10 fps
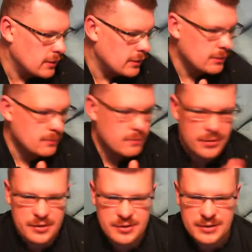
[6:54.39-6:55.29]
Um,
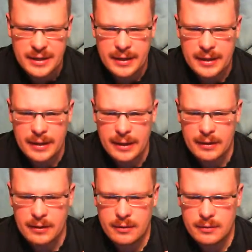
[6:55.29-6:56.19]
Thursday
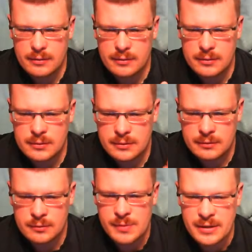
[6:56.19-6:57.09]

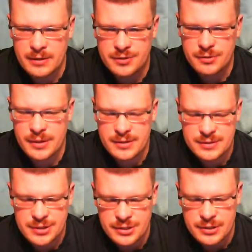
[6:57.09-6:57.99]
will be our tuning
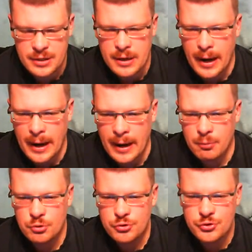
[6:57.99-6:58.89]
session. I
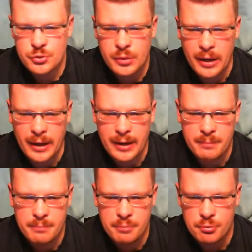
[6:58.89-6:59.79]
will do
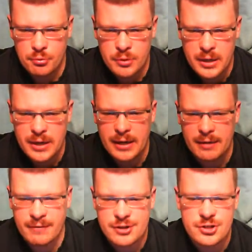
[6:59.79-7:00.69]
a
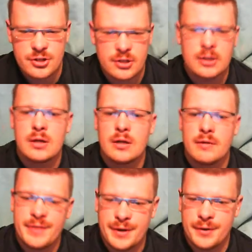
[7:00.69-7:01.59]
pre-adventure
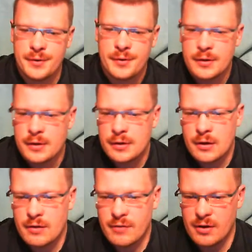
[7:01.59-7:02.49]
video
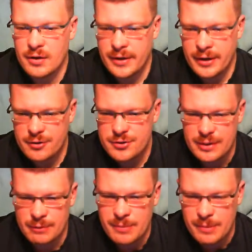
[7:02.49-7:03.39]
of all the characters
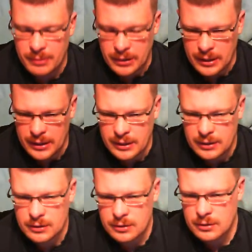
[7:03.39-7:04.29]
that will be
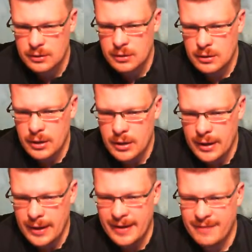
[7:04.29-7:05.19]
playing.
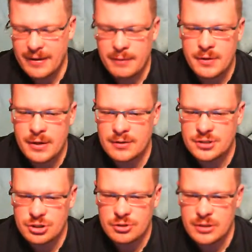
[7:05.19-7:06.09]
And if anyone
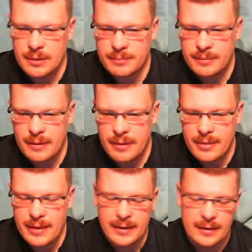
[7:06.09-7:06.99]
else shows up
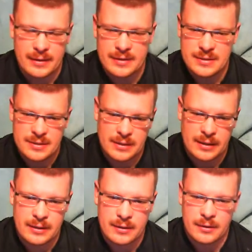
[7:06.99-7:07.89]
that isn't
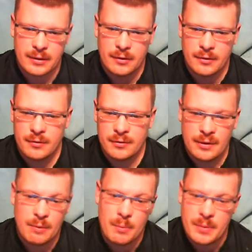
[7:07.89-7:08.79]
there, you know,
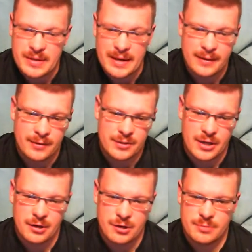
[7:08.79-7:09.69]
they won't be taking those
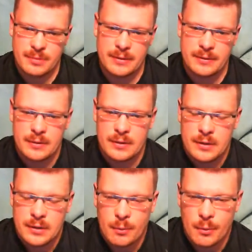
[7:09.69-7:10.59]
characters. But
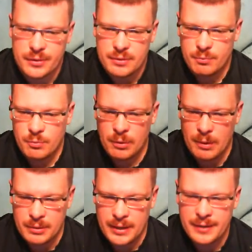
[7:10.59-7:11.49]
what where
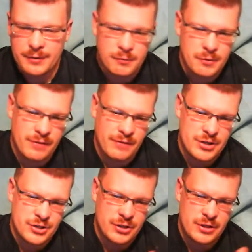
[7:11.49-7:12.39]
I'm planning doing what the
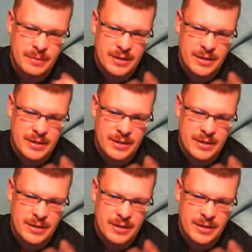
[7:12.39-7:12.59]
adventure is.